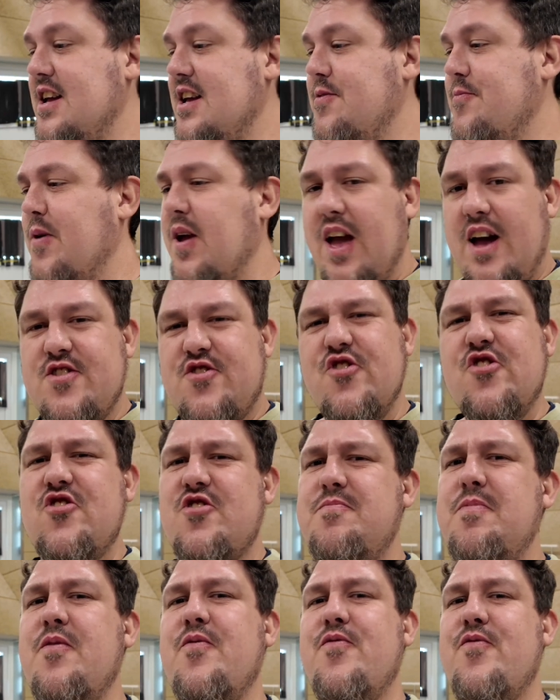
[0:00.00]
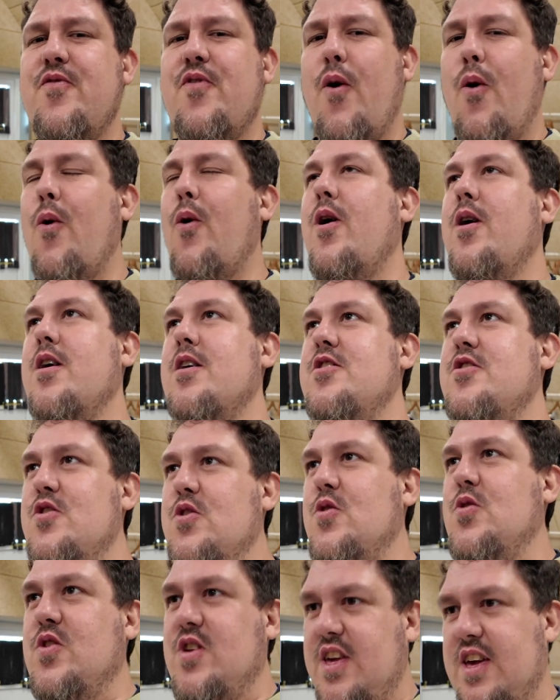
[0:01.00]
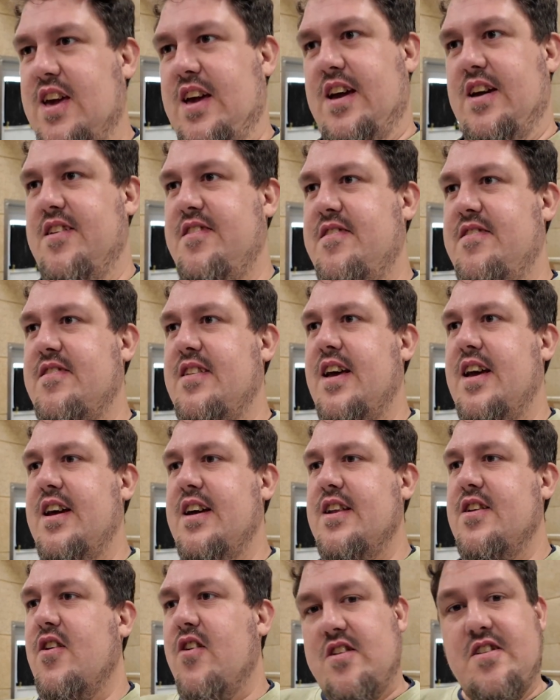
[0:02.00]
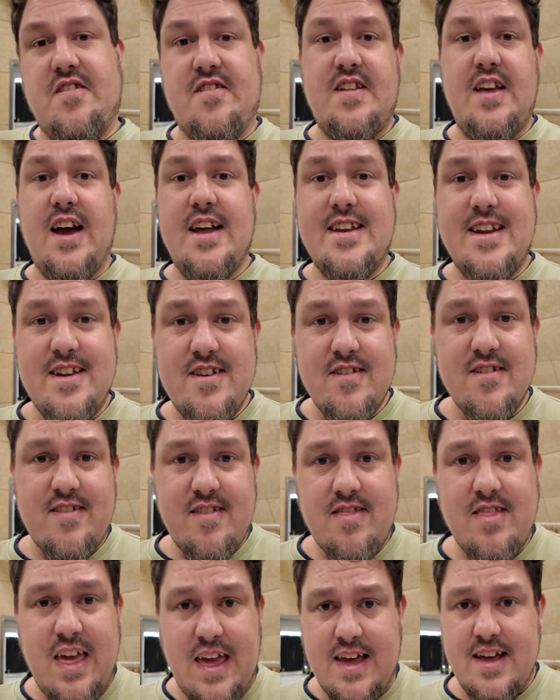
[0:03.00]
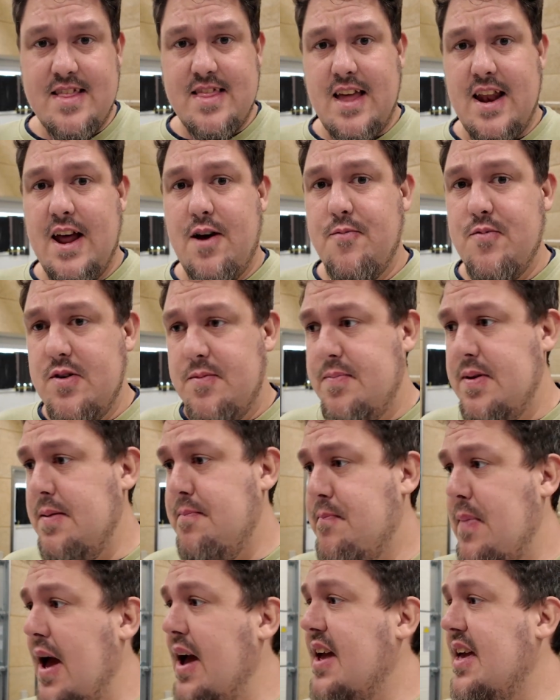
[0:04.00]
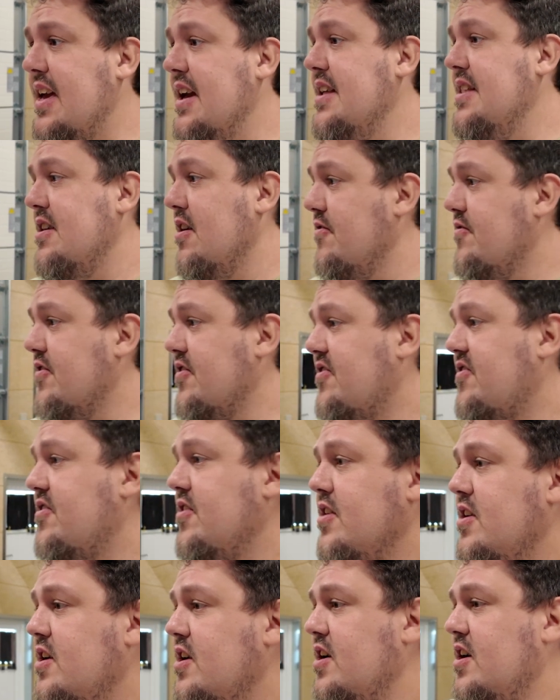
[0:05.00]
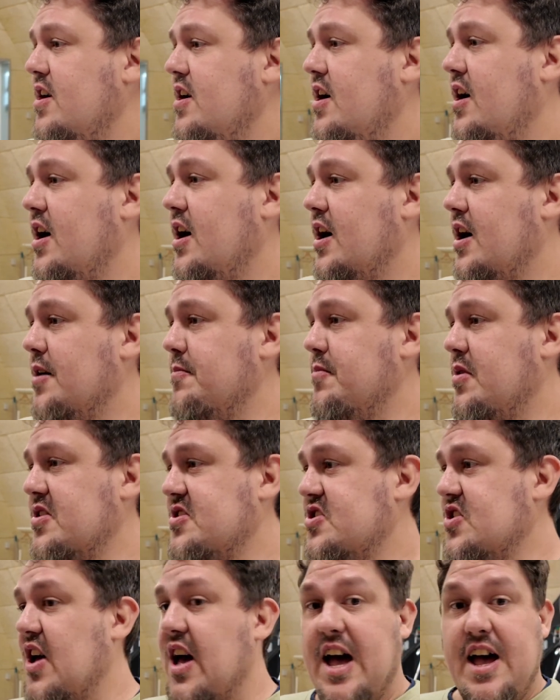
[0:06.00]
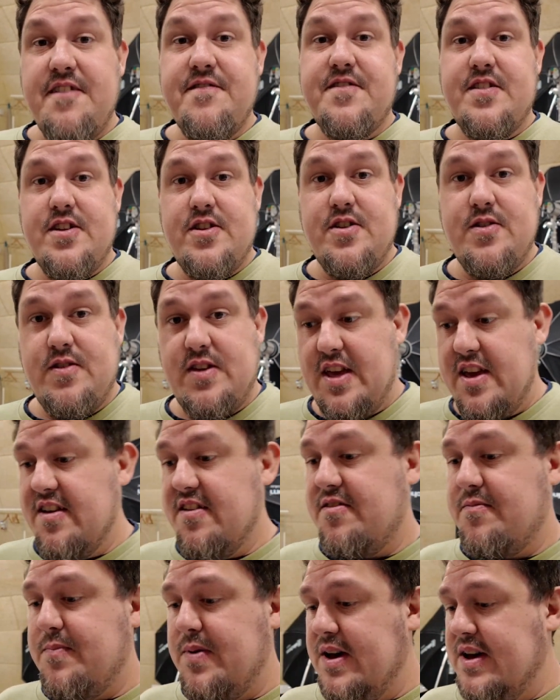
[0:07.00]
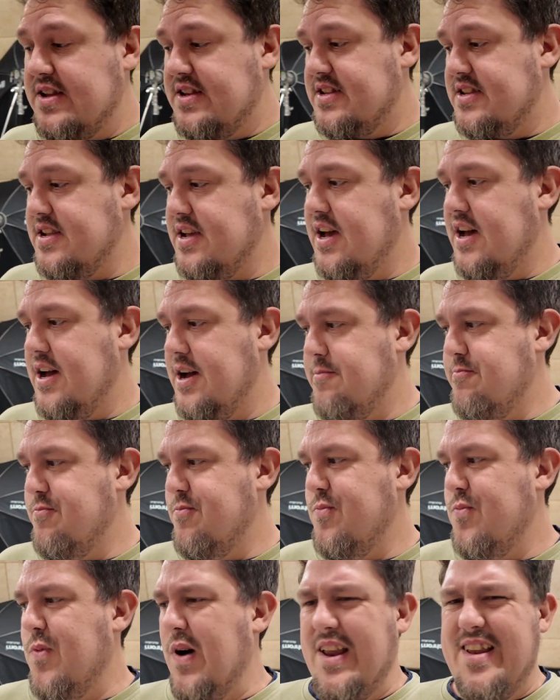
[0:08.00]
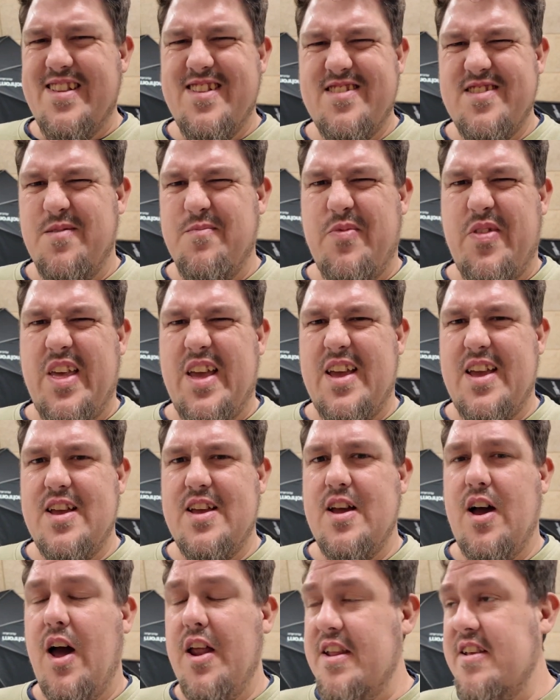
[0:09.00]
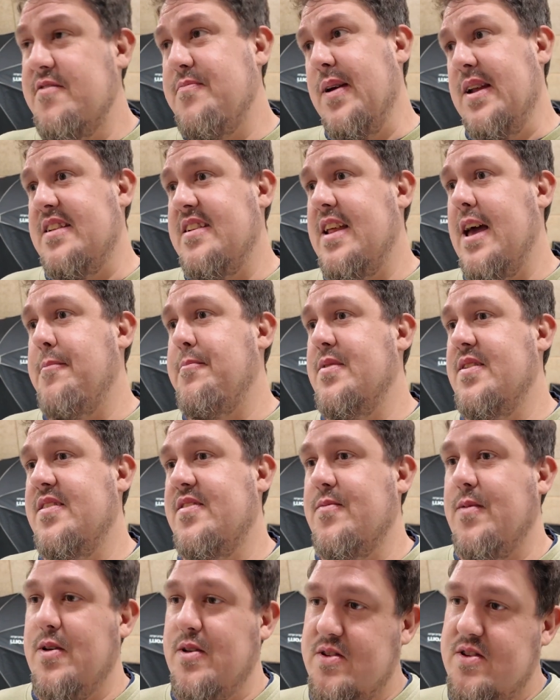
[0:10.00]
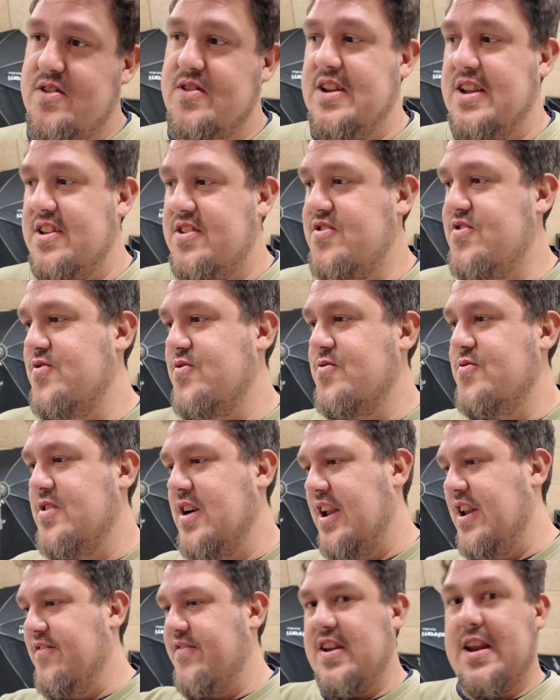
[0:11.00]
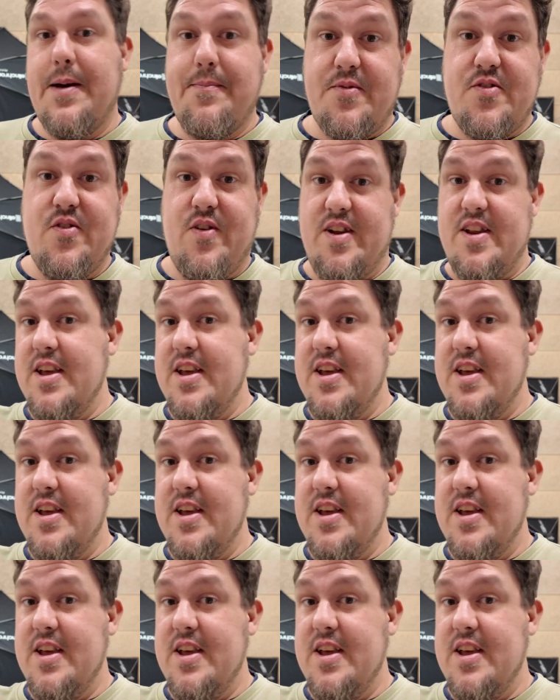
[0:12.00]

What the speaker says: We are just before New Year's, and honestly I did not think that I would be back here in the office until after New Year's, but when something unexpected happens, well, you need to kind of adapt to it.